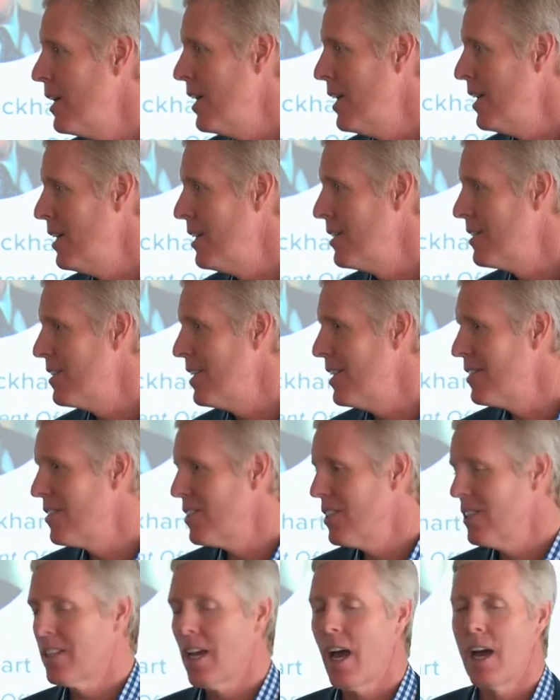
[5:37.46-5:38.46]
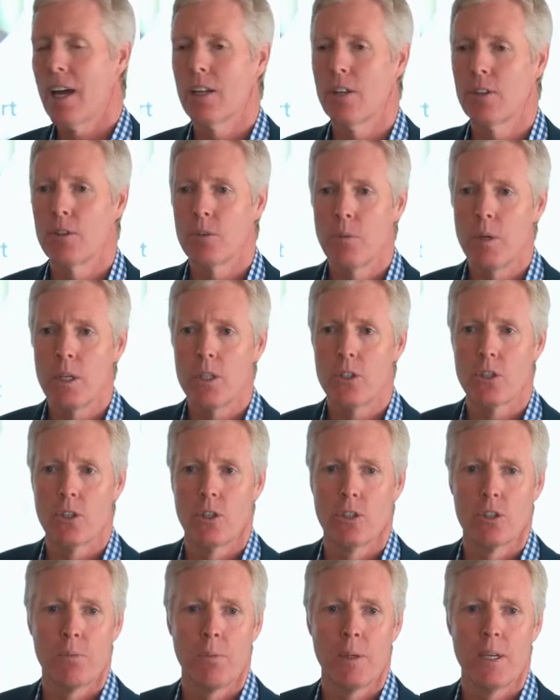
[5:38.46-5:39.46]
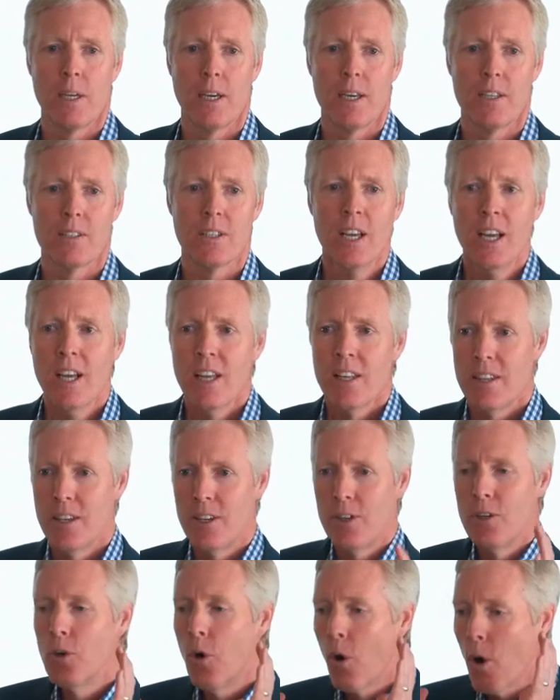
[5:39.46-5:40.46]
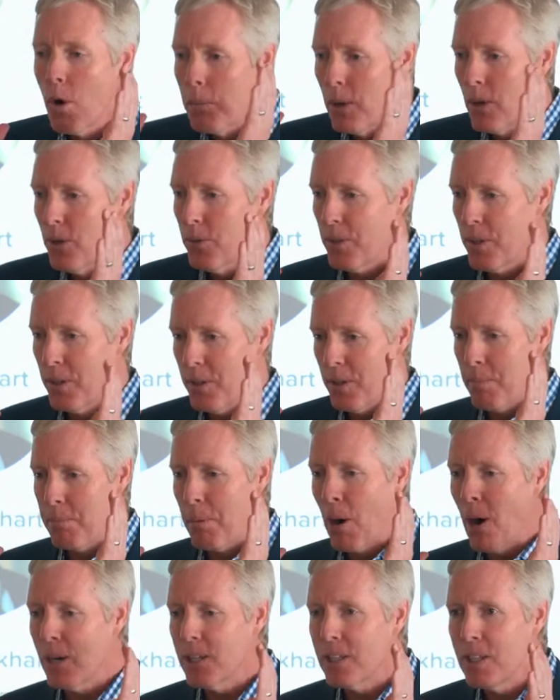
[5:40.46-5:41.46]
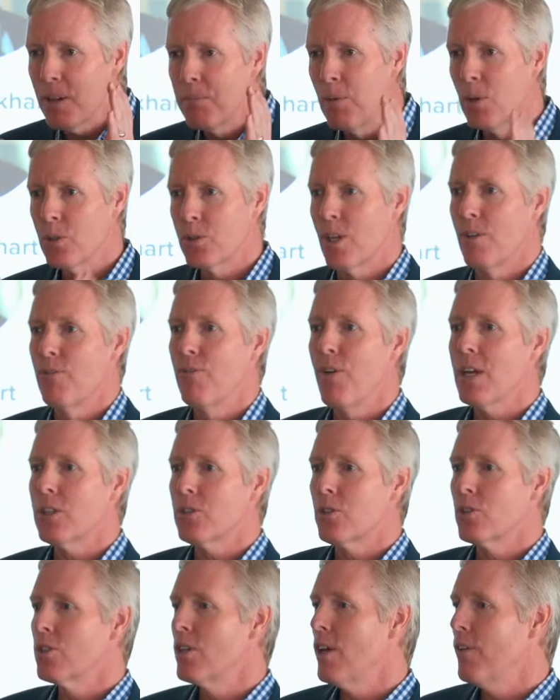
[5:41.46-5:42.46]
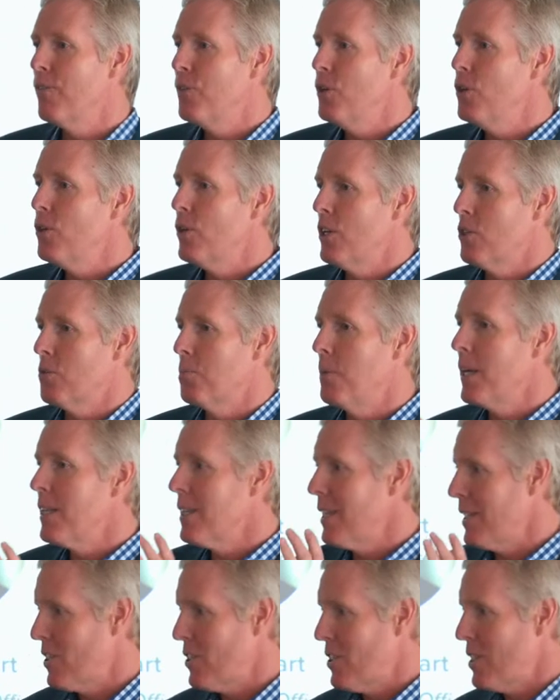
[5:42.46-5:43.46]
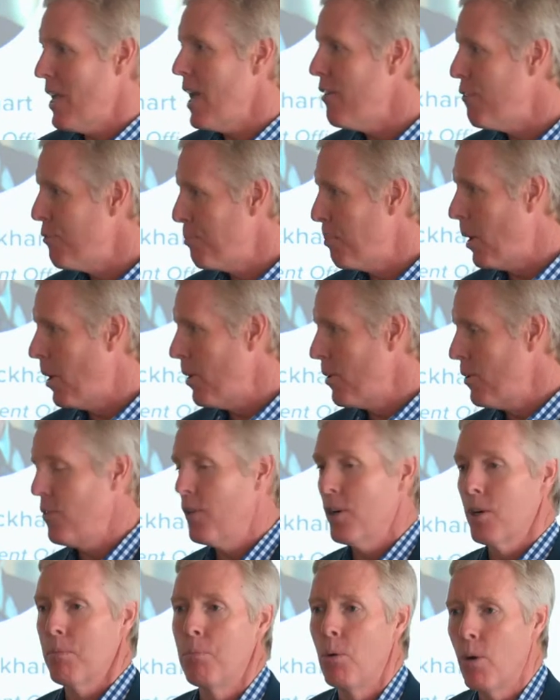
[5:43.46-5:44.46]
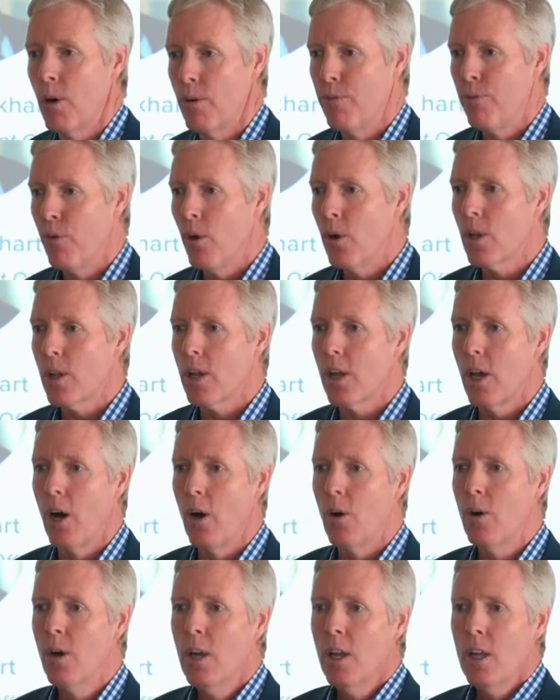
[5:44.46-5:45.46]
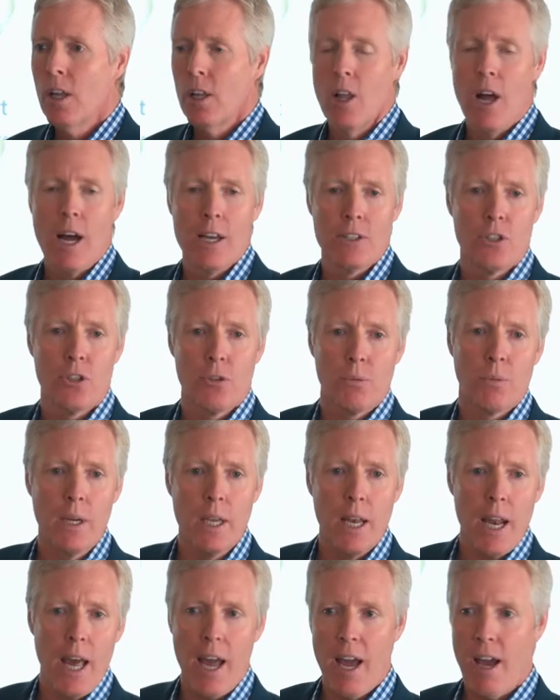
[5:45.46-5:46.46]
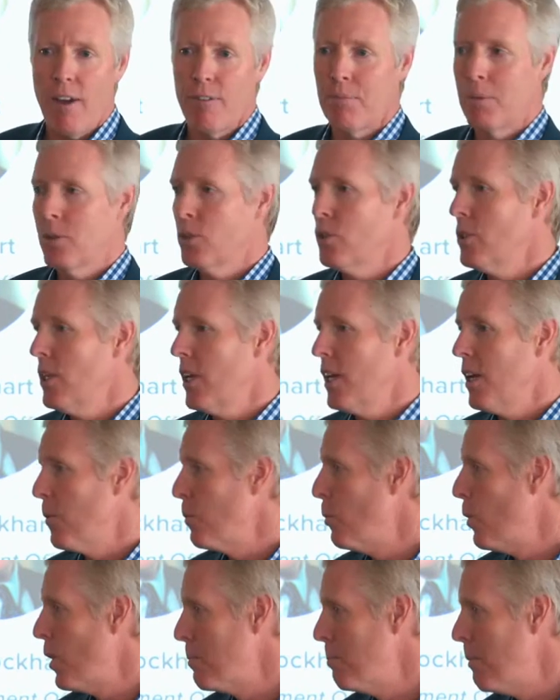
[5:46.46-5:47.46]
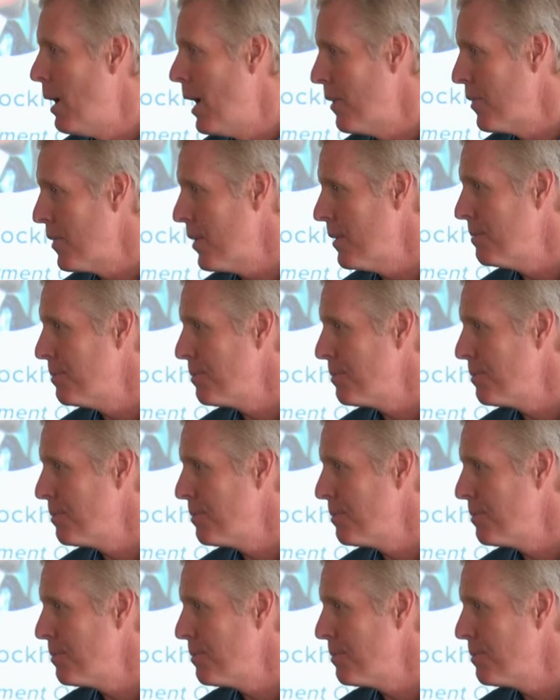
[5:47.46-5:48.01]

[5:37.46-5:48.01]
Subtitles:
is the title of the research, because the normal, the part that most investors have viewed as being the safe part of their portfolio lost 3.5% in 1 month.